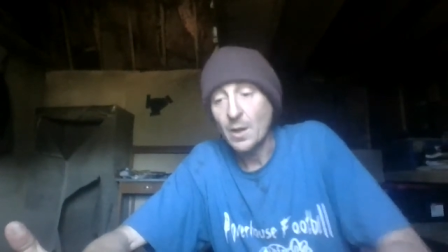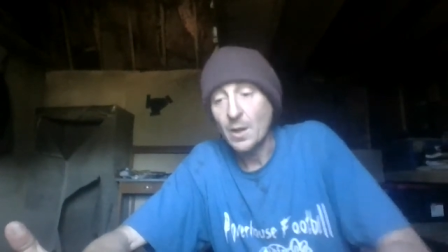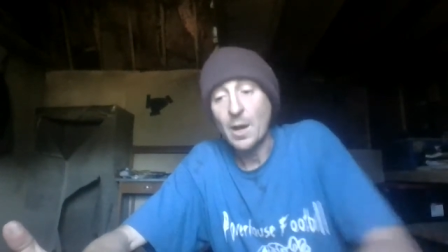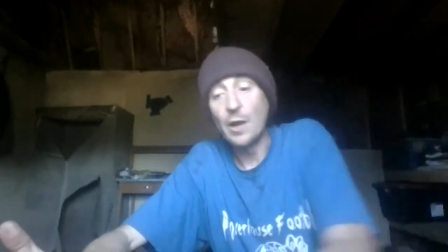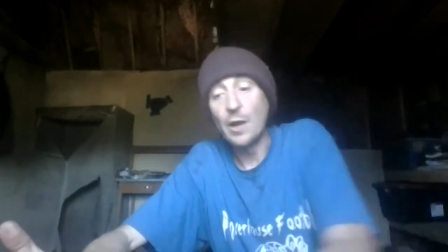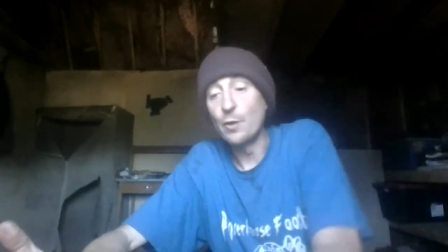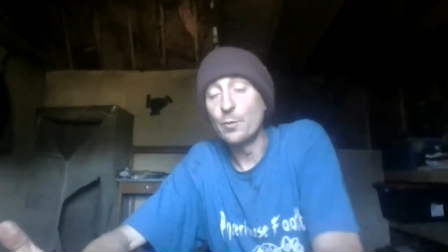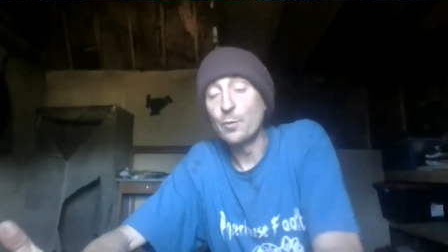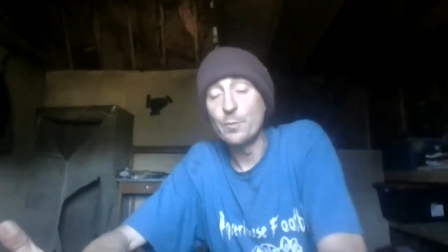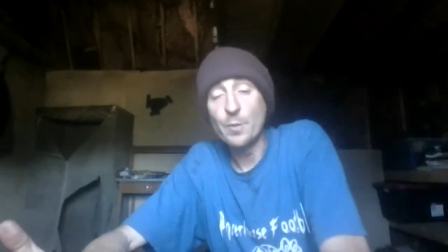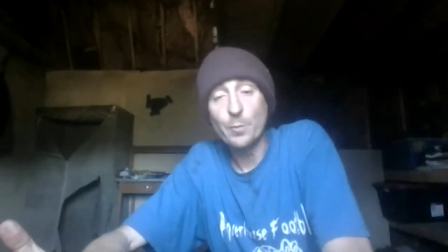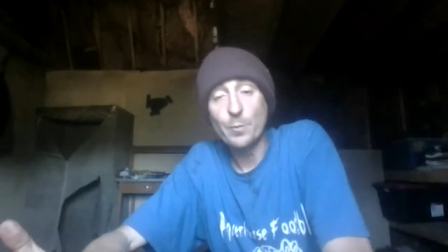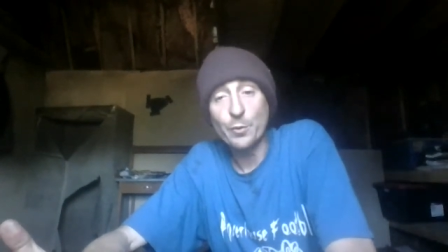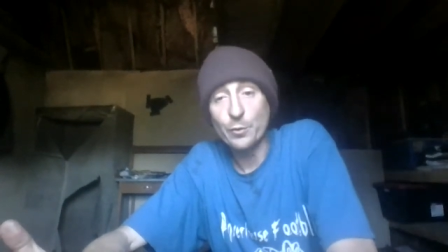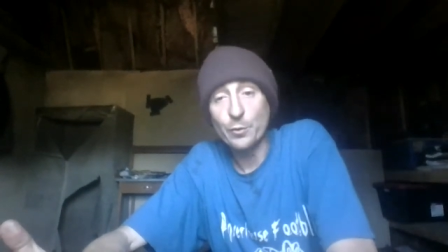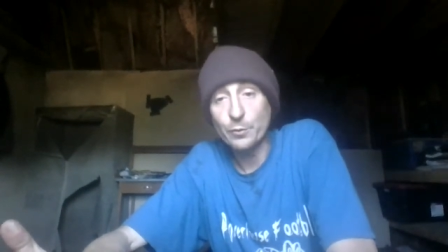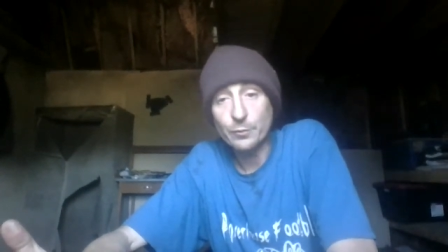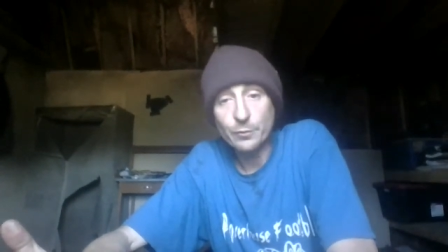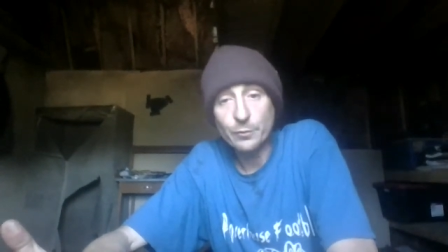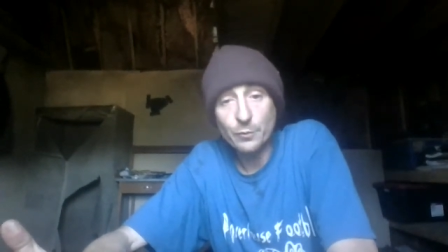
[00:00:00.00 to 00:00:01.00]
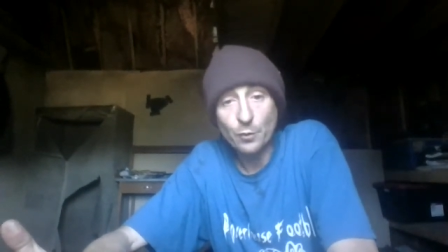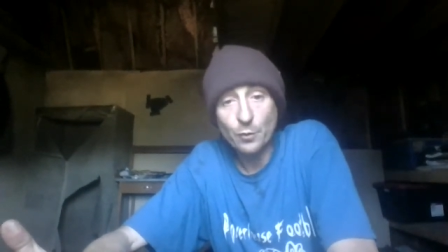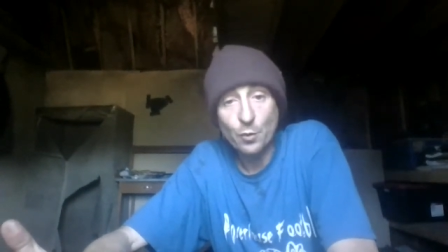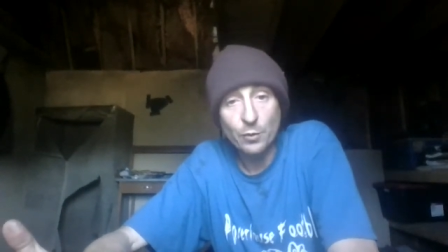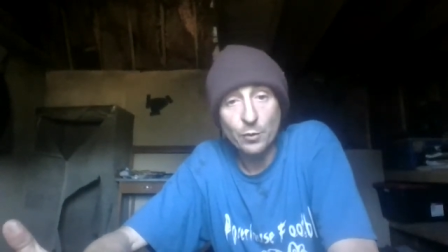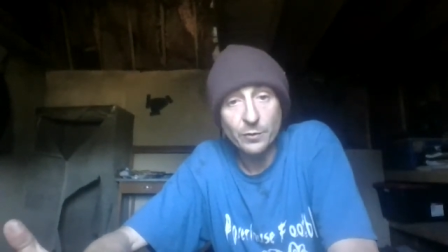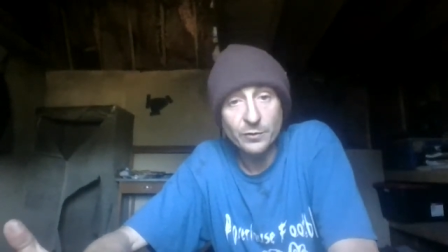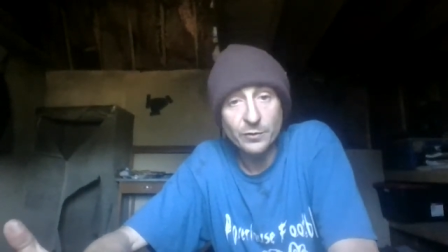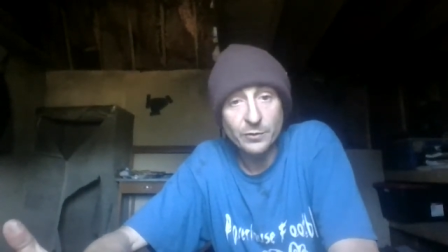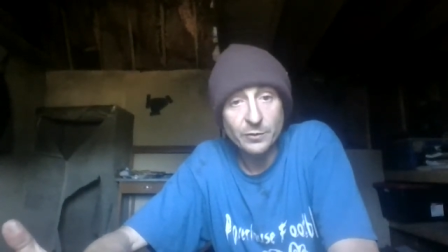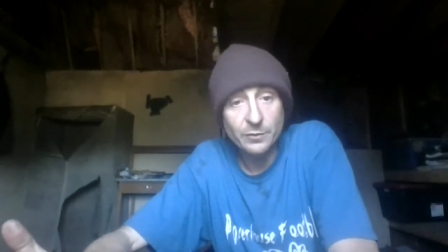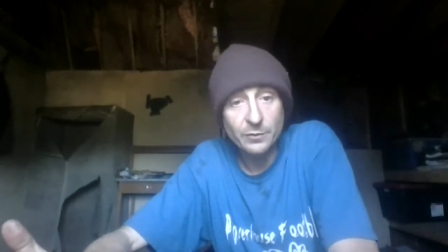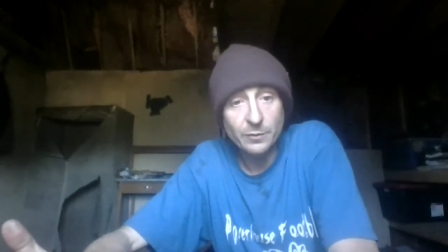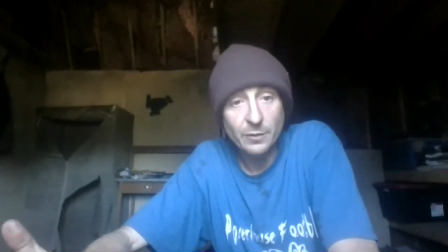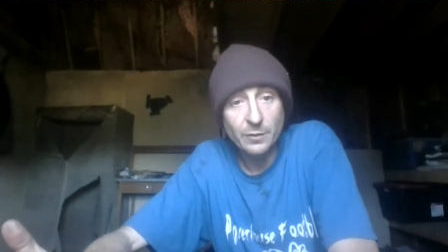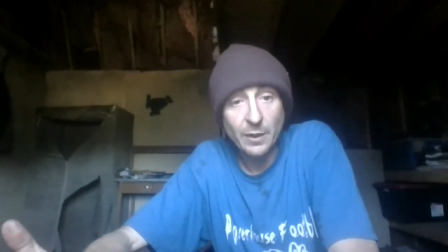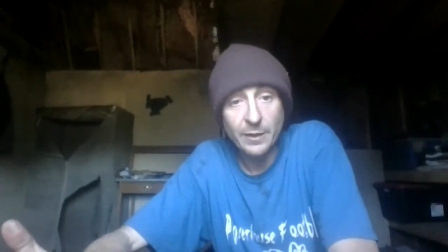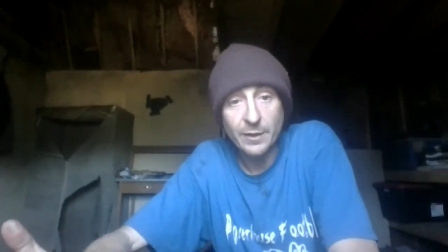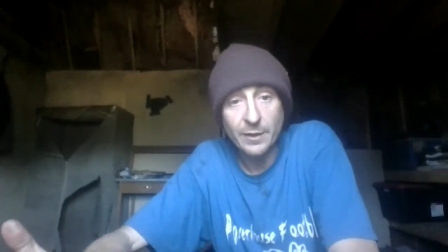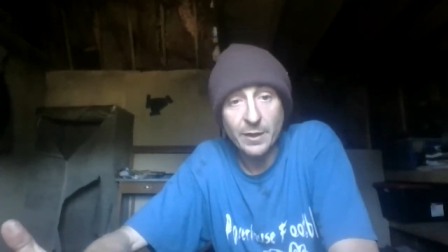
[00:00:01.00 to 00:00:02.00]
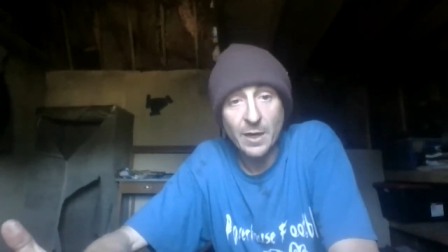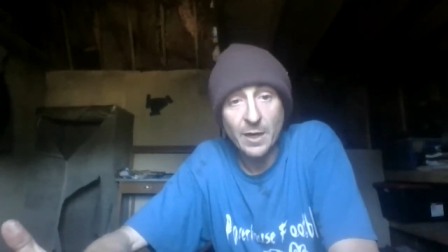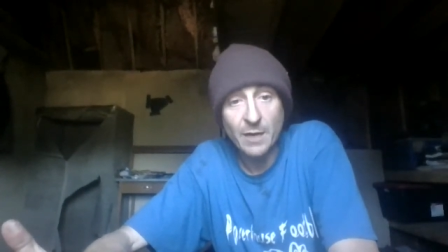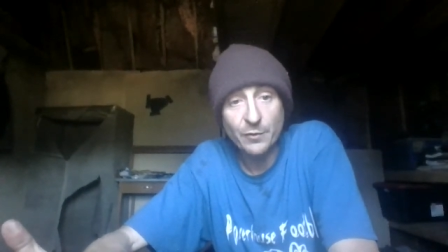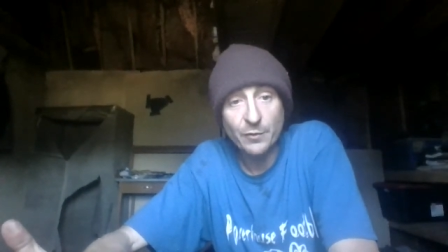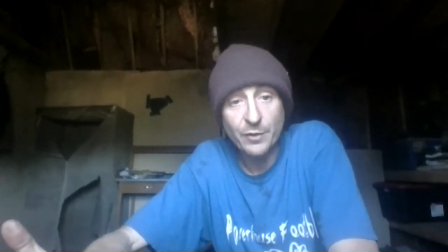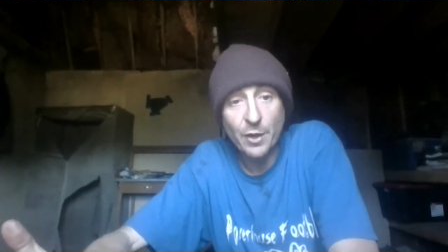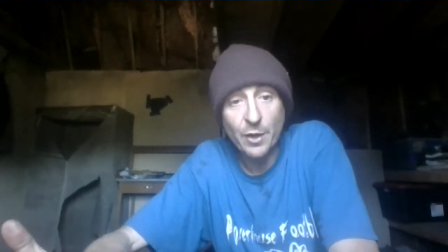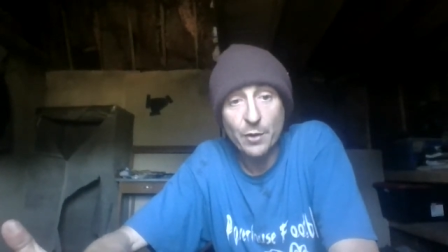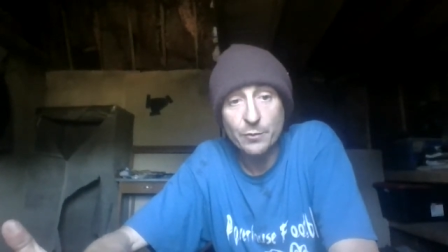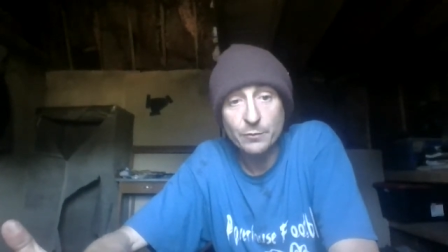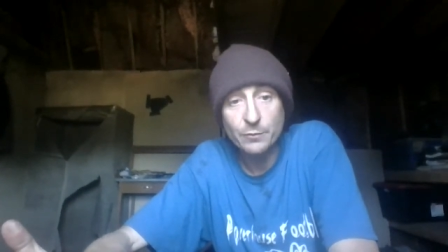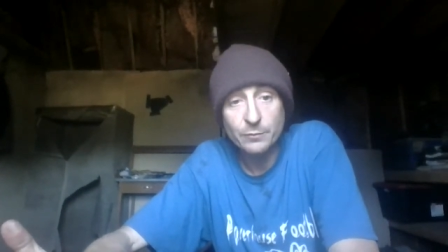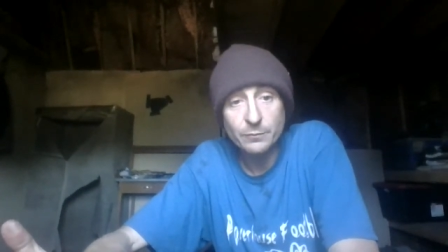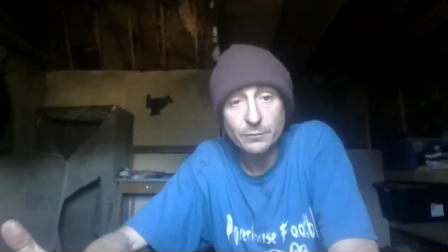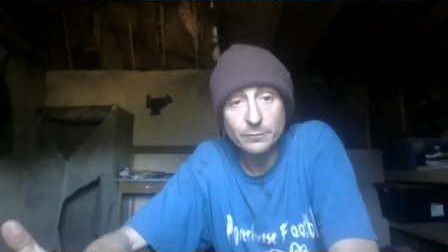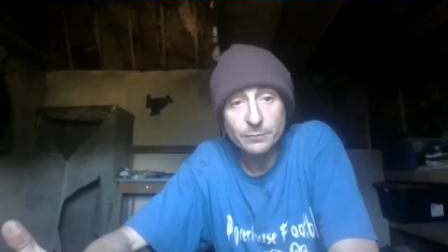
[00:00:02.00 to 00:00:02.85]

I don't remember going, I didn't have a coat